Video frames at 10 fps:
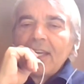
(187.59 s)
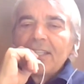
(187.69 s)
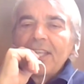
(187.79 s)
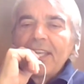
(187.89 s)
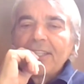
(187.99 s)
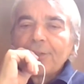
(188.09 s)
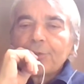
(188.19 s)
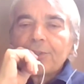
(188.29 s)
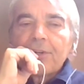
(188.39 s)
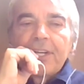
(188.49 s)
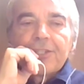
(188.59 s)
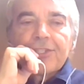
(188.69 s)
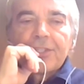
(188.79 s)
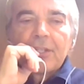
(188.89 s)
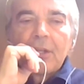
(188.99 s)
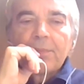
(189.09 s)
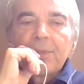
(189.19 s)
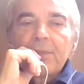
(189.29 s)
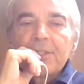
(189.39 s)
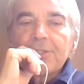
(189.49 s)
an end to the rational
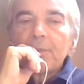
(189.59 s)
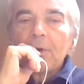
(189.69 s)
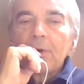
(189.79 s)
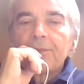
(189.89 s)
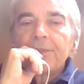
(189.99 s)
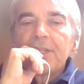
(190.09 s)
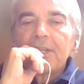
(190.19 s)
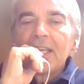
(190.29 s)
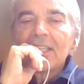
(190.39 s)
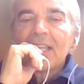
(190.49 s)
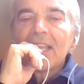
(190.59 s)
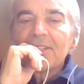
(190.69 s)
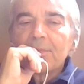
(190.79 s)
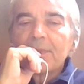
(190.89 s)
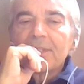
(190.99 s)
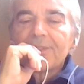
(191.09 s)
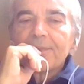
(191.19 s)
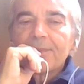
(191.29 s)
optimism of the Enlightenment.